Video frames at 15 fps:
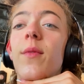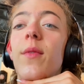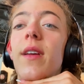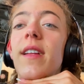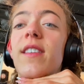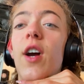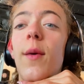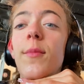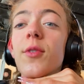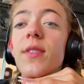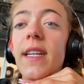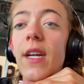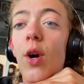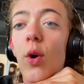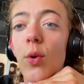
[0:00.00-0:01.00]
it's almost
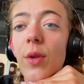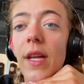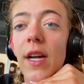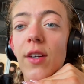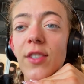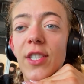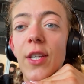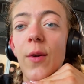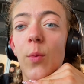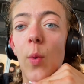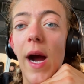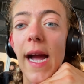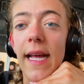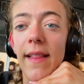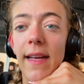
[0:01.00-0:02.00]
like holding on to your
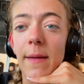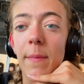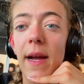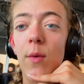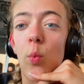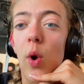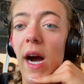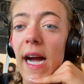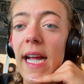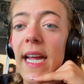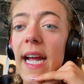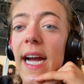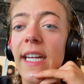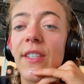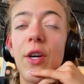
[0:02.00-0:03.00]
why. Like, my
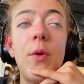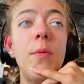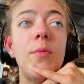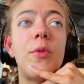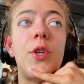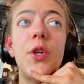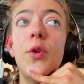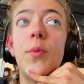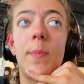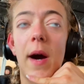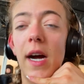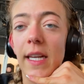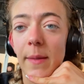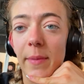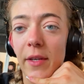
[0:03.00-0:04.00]
why, I don't do
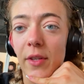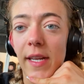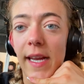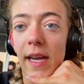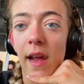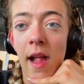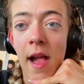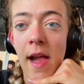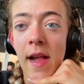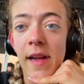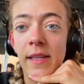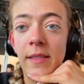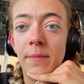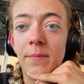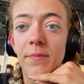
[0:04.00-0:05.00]
bodybuilding
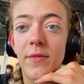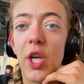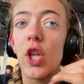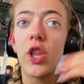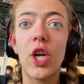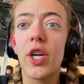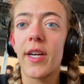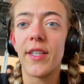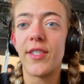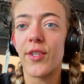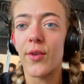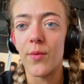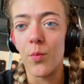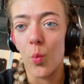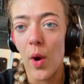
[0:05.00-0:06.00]
to look a
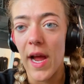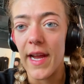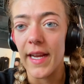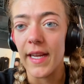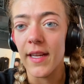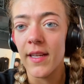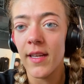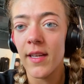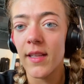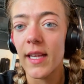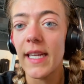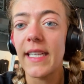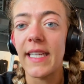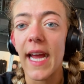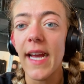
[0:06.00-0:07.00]
certain way.
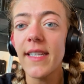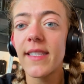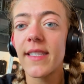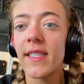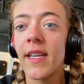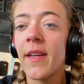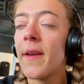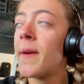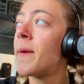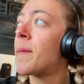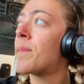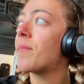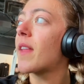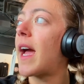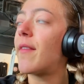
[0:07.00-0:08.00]
Like, yes,
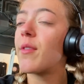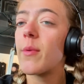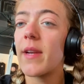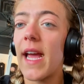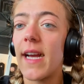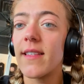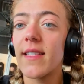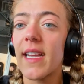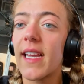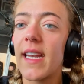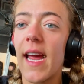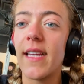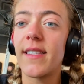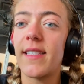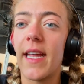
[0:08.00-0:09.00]
everyone has, like,
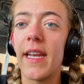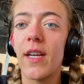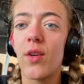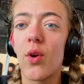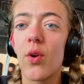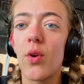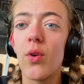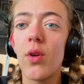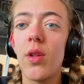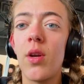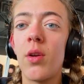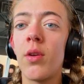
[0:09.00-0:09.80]
an aesthetic goal.